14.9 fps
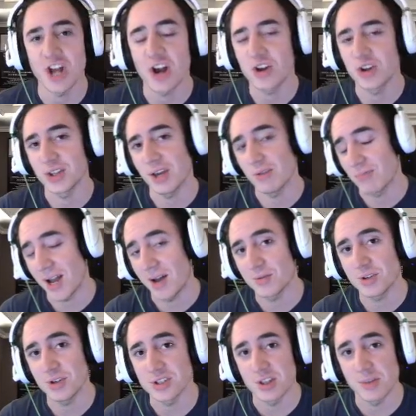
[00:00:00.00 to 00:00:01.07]
couldn't get round
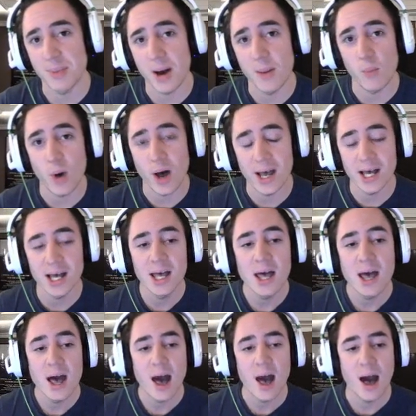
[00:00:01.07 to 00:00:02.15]
because of the barbed wire.
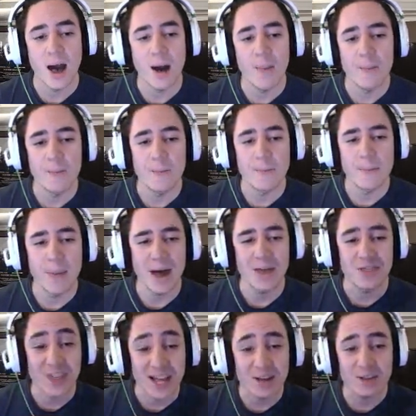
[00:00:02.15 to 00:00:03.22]
I
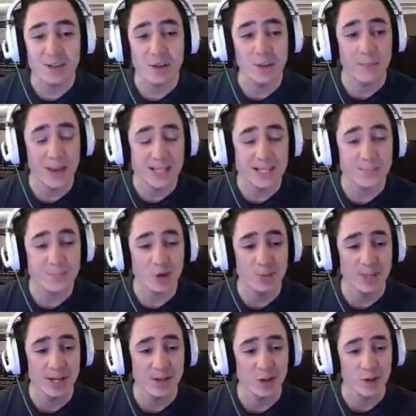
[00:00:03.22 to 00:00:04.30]
think the best
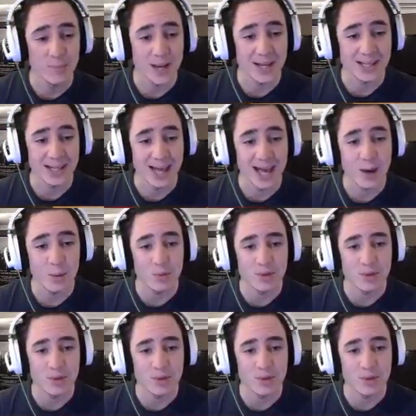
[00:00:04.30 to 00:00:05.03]
improvement they could have made there was